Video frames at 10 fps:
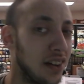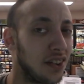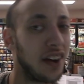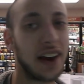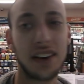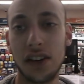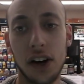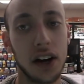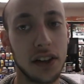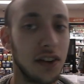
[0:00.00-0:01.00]
dyslexia,
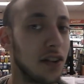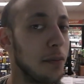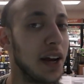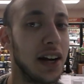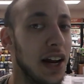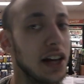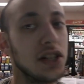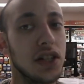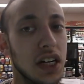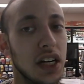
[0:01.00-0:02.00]
autism,
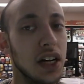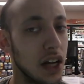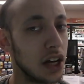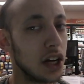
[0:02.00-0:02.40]
ADHD,